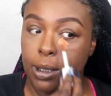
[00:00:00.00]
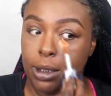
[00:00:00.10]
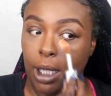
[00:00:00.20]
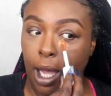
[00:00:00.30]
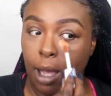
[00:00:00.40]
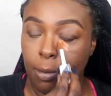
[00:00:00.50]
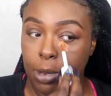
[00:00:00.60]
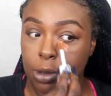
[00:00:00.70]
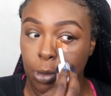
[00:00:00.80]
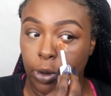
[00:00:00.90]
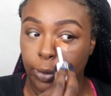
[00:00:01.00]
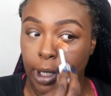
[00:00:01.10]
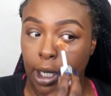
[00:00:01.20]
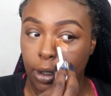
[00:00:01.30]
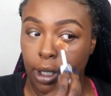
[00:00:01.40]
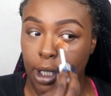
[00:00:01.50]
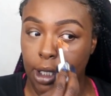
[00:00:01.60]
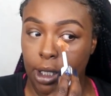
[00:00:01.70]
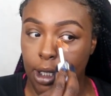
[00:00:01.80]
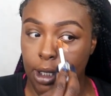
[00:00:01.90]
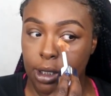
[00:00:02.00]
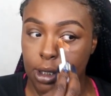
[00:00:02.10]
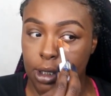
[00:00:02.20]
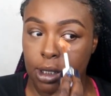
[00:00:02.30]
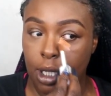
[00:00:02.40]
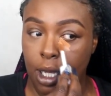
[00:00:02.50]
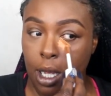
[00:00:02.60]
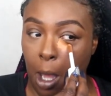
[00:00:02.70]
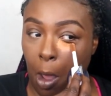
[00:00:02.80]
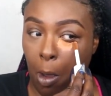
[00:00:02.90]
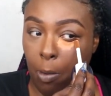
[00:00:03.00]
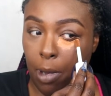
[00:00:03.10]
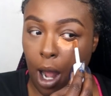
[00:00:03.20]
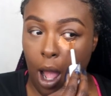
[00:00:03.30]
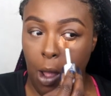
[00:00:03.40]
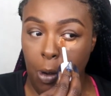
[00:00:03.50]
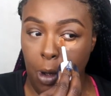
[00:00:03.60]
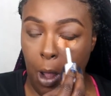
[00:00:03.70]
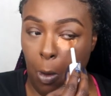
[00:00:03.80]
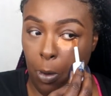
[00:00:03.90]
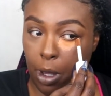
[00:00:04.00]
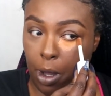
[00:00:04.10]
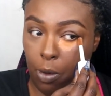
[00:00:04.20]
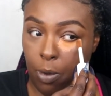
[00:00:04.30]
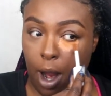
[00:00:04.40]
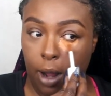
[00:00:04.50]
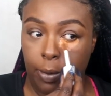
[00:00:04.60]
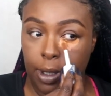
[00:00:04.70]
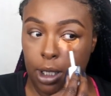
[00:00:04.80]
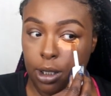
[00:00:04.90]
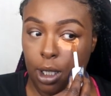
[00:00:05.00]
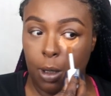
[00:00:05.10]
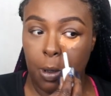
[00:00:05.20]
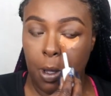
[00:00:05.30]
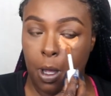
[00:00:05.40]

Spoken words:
See how much more redder it is, but I don't know, we're gonna rock with it though.